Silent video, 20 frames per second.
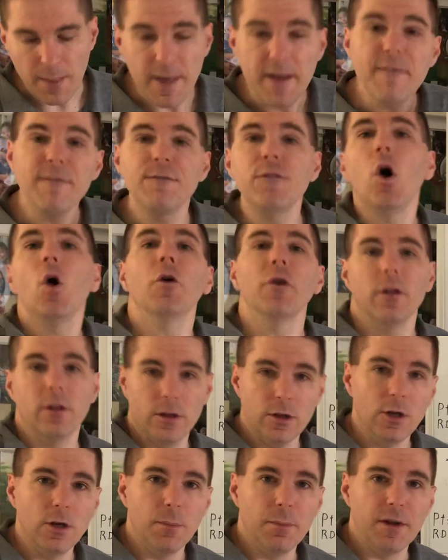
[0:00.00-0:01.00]
fallen a
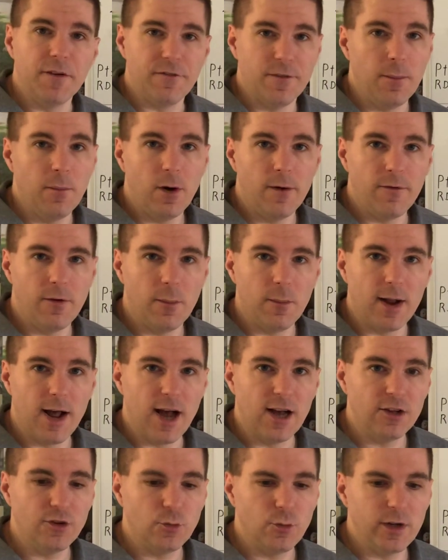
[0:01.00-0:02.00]
little bit from
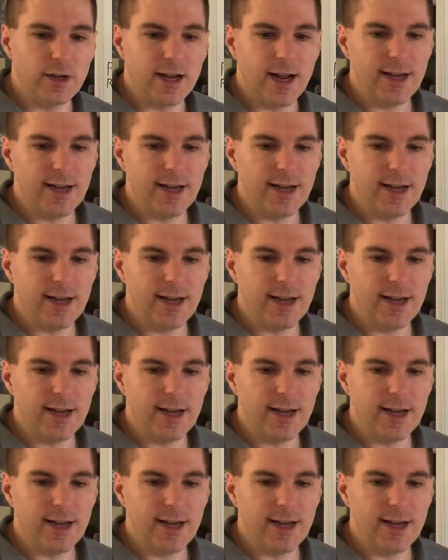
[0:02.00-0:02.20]
last week,